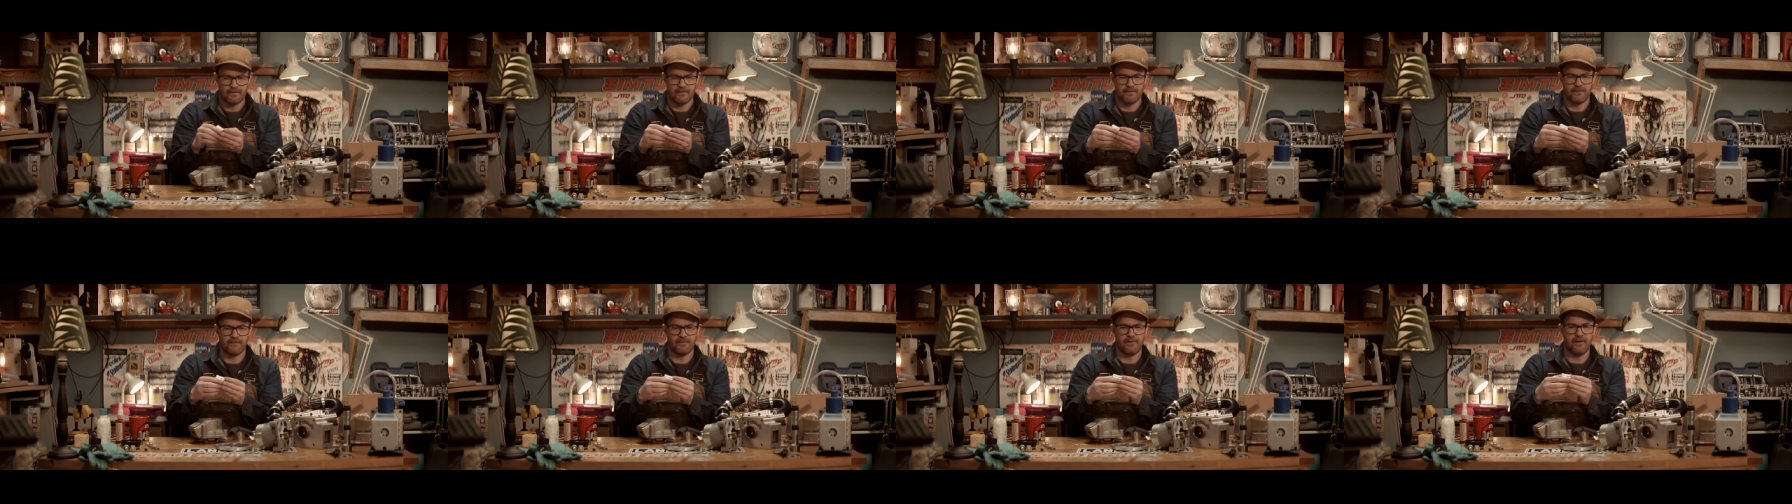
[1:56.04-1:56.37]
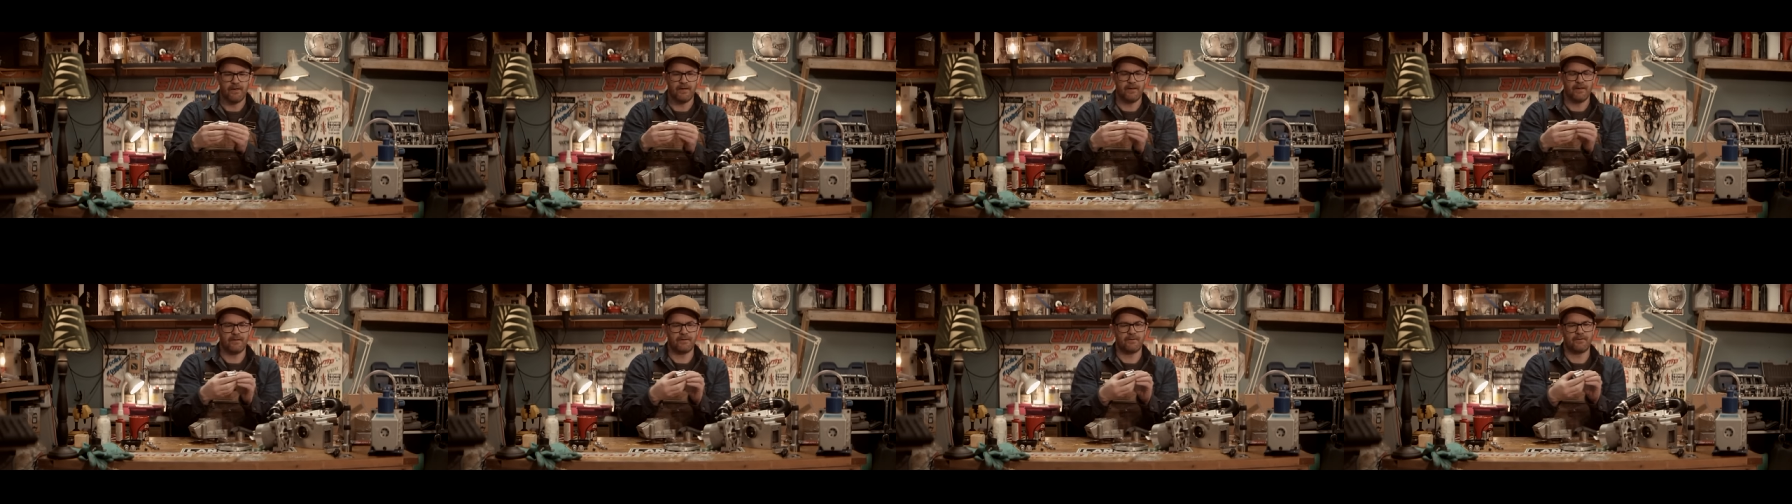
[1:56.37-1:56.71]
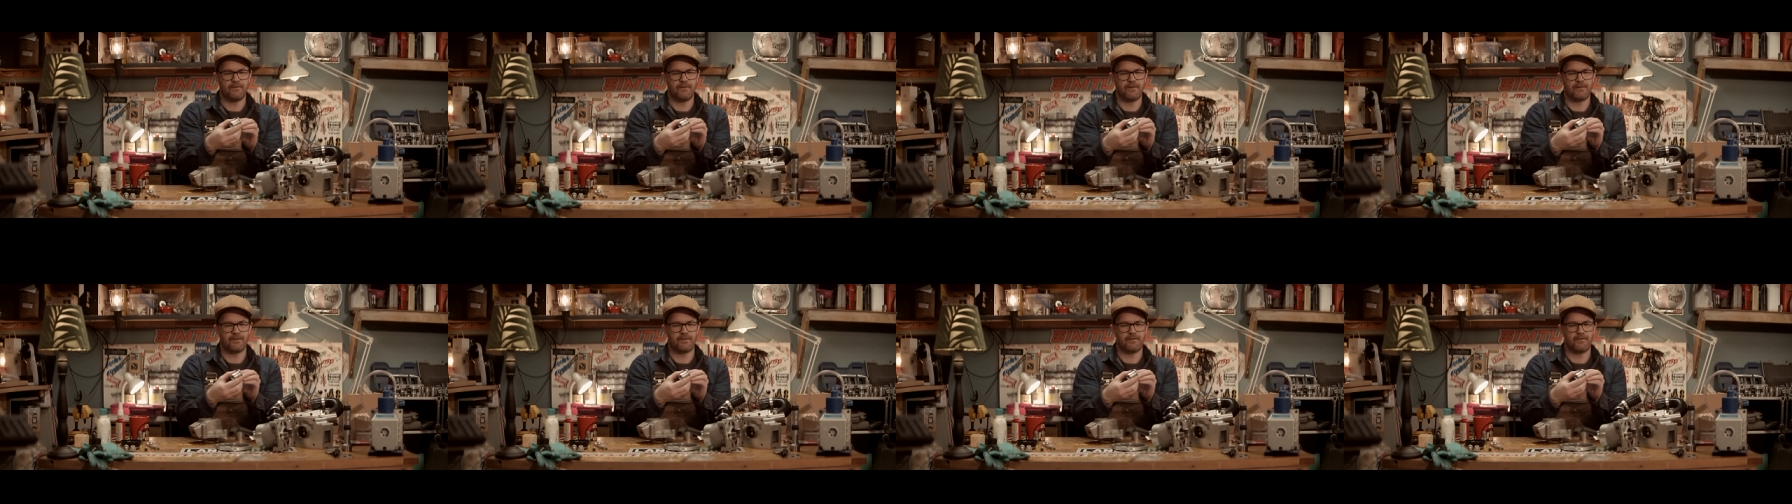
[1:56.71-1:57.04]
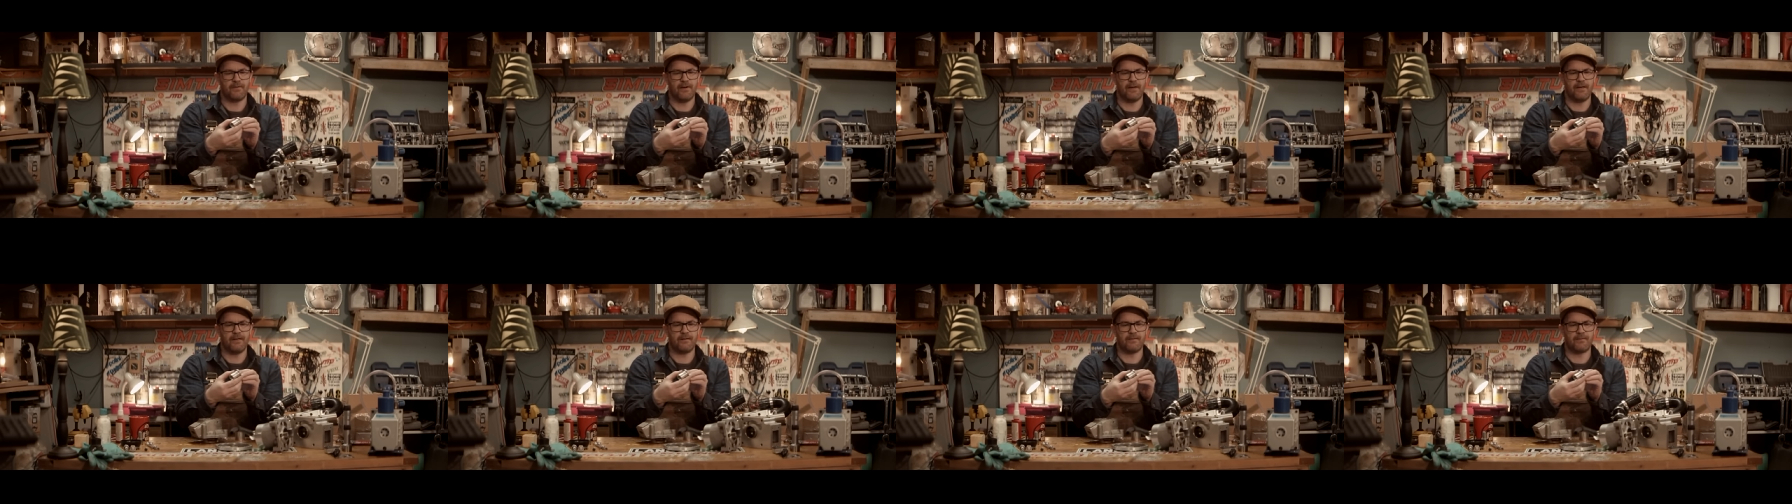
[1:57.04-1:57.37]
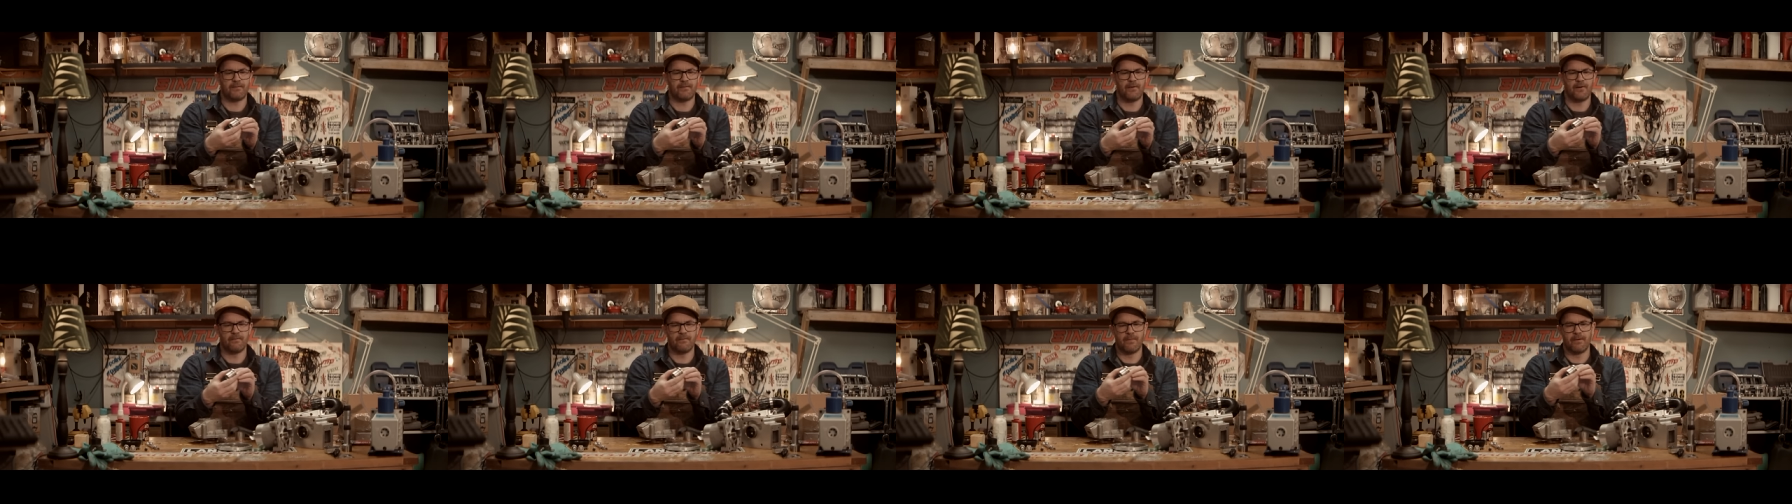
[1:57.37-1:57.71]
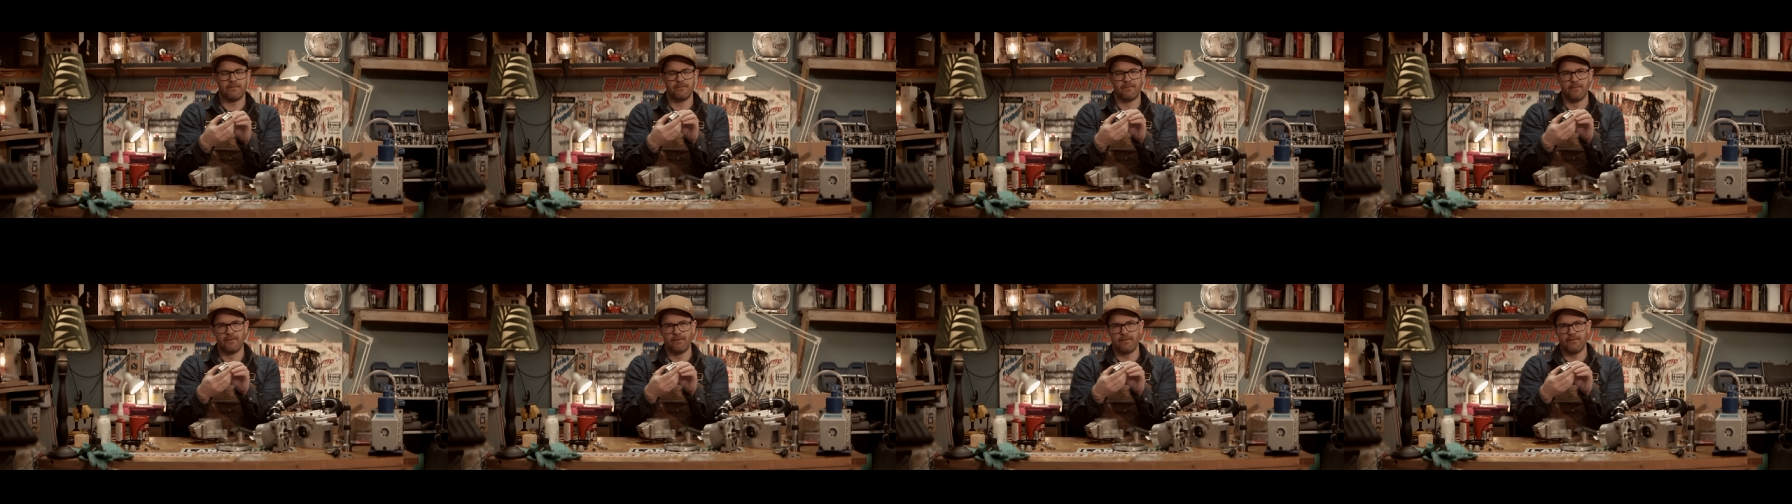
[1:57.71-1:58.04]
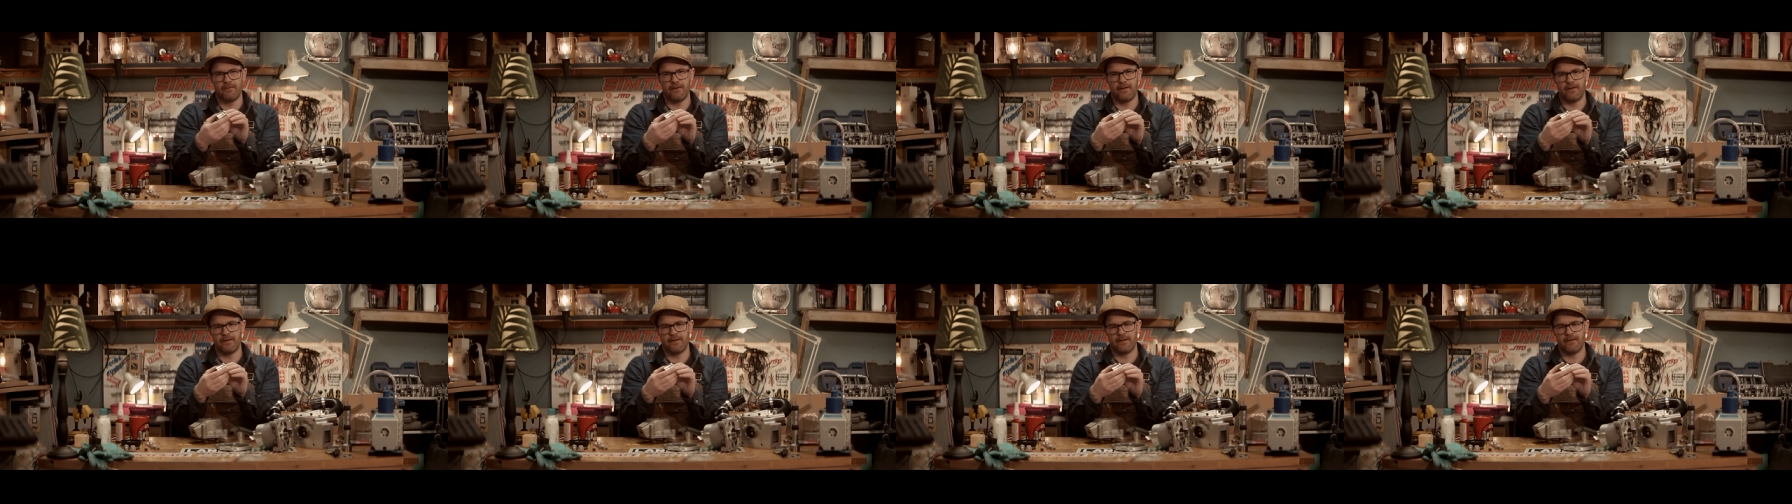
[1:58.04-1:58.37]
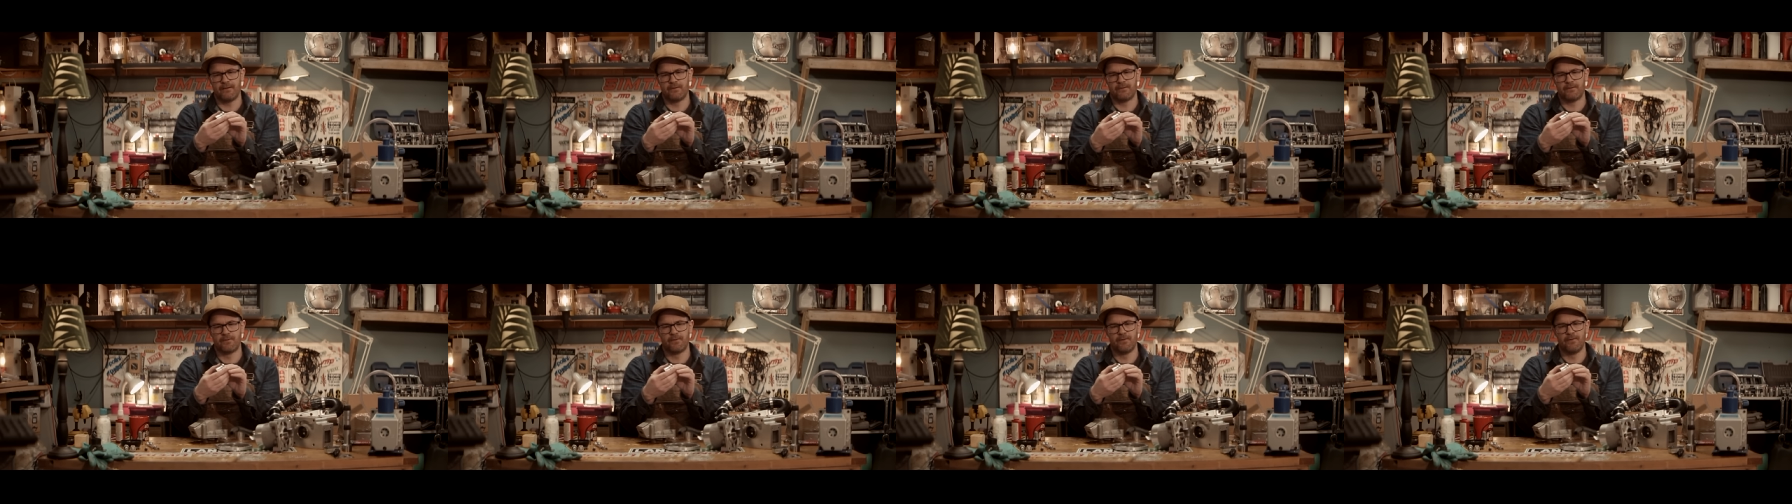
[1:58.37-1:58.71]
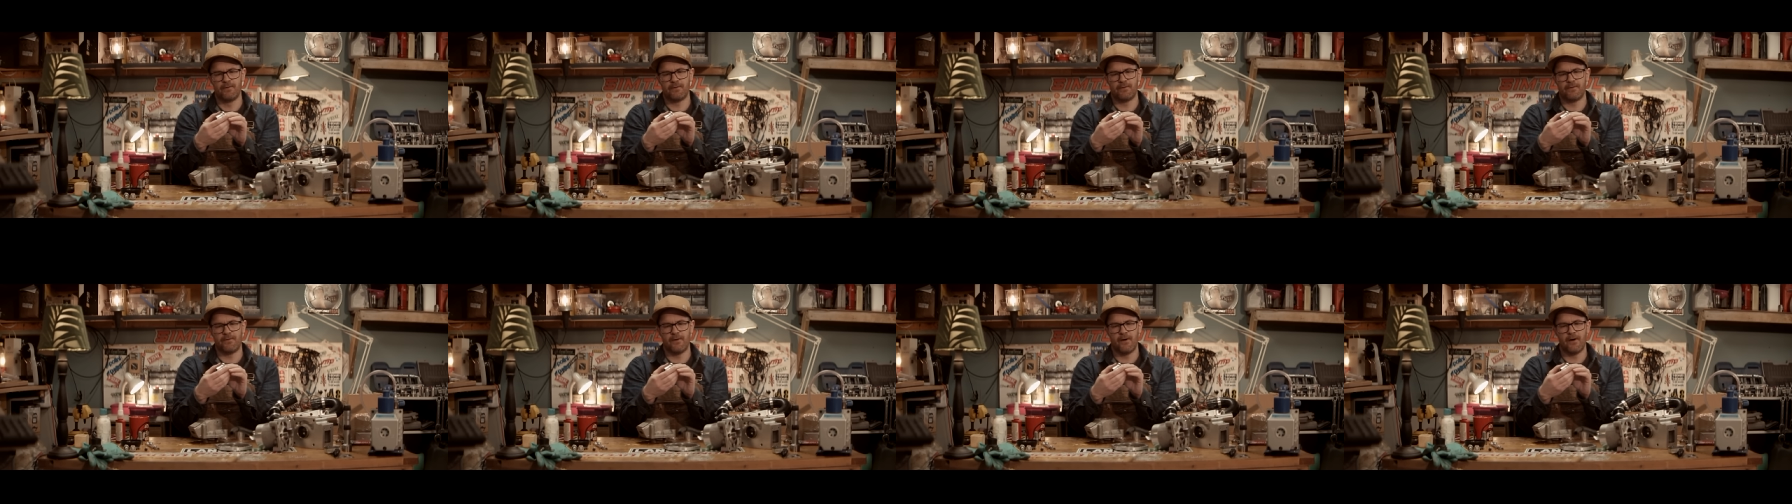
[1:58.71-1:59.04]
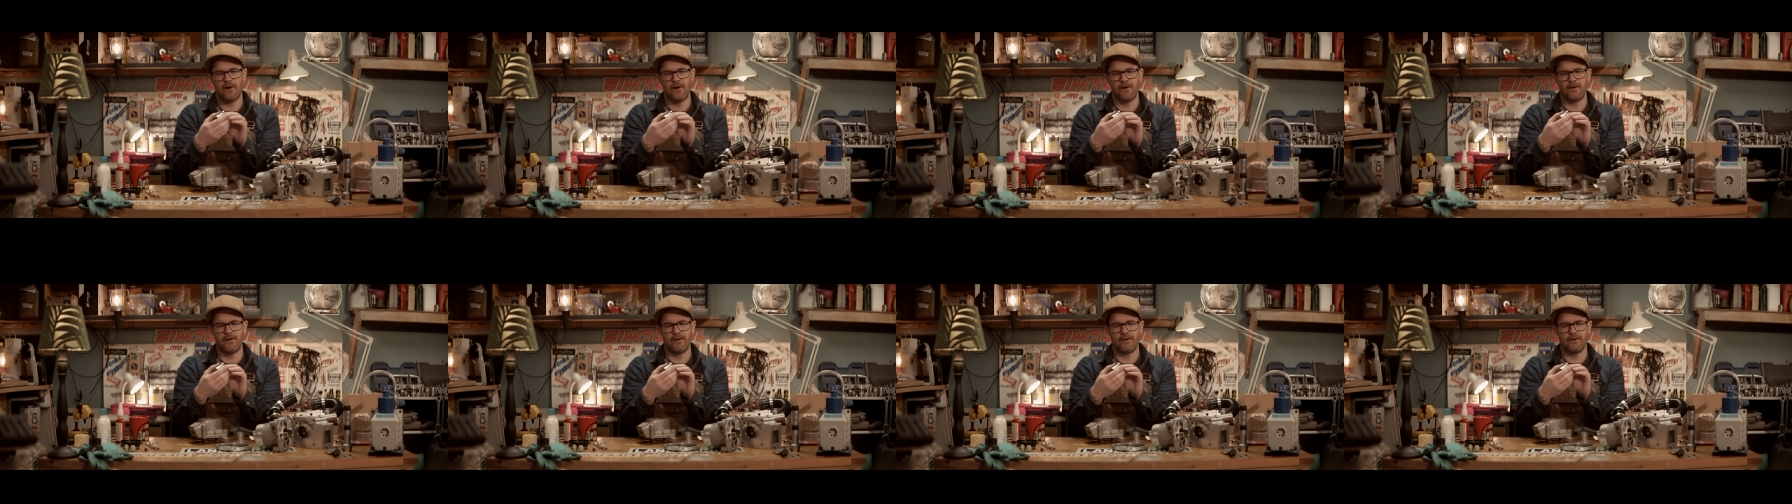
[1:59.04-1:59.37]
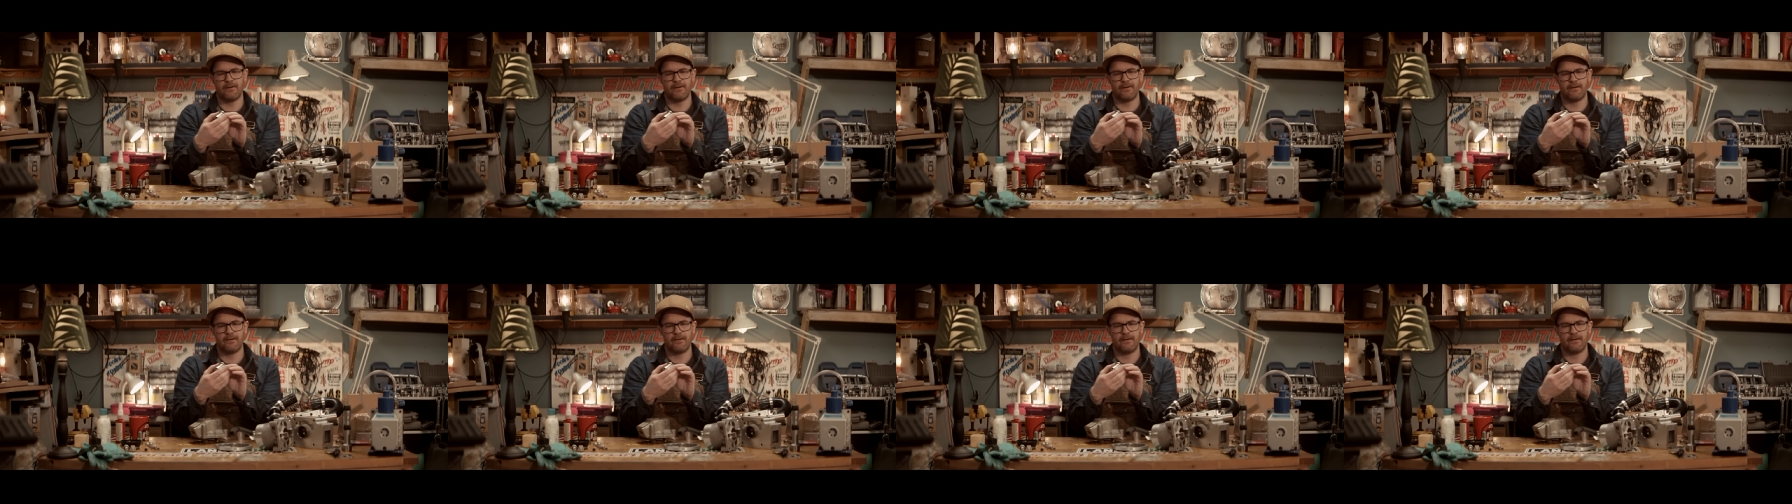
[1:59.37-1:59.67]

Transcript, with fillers: the ring is restrained from moving too far.